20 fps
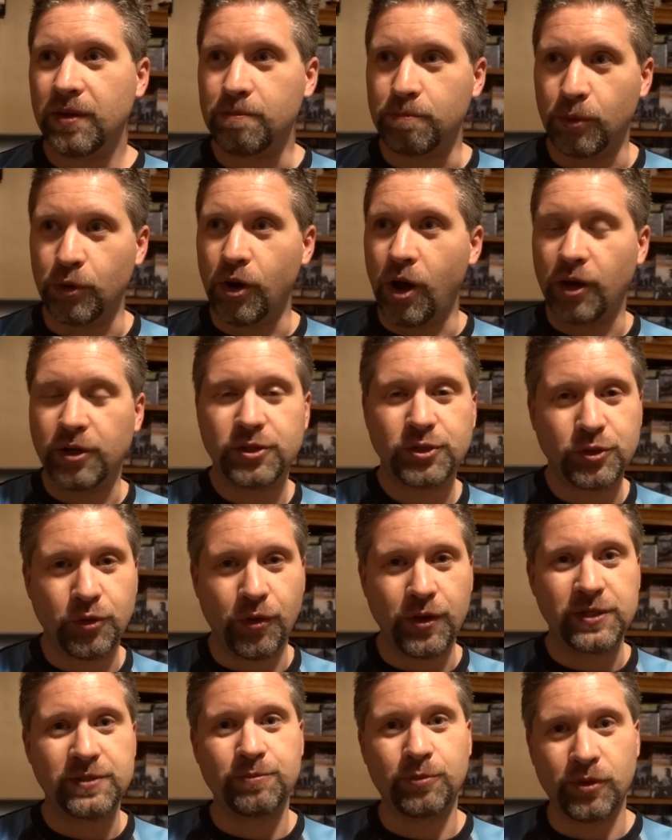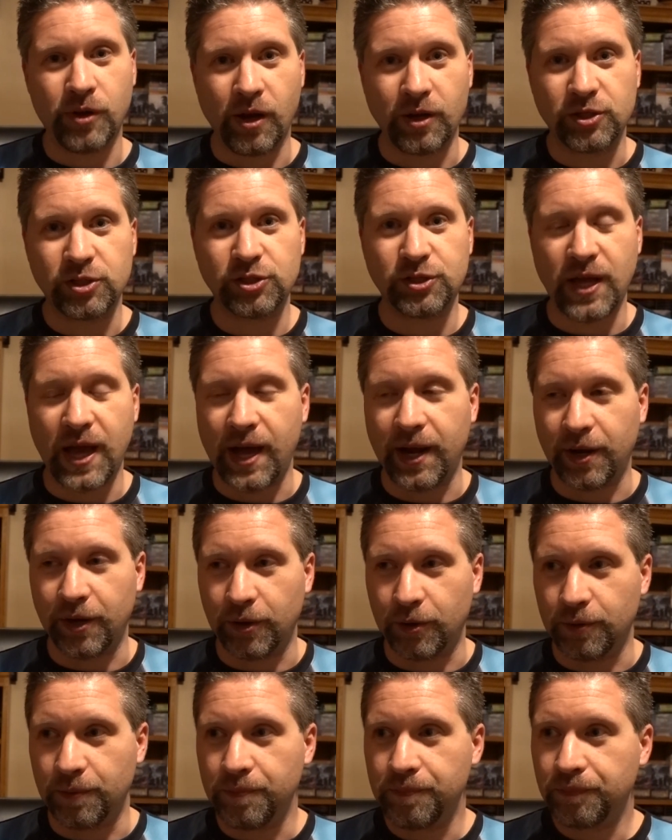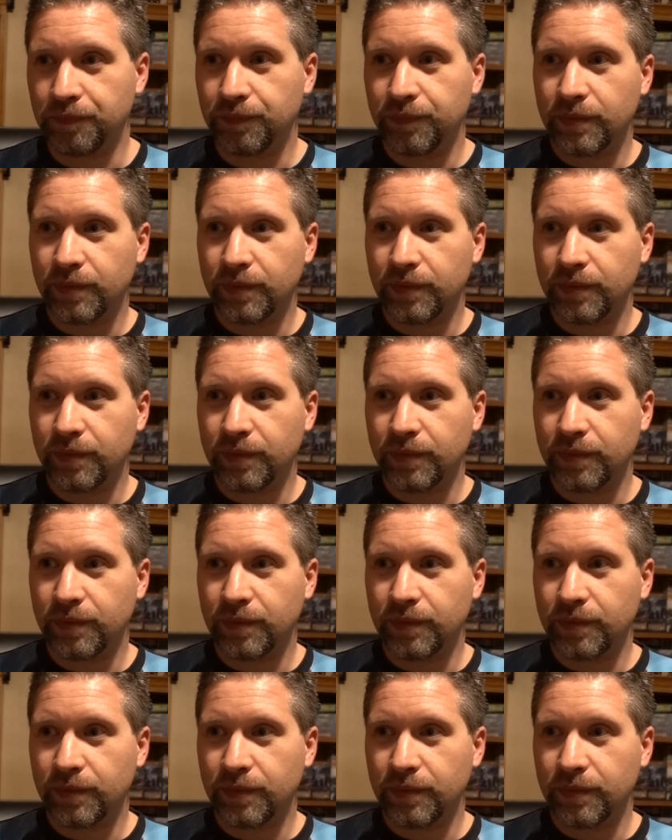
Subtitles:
Murdoch's Choice, Murdoch's Shadow,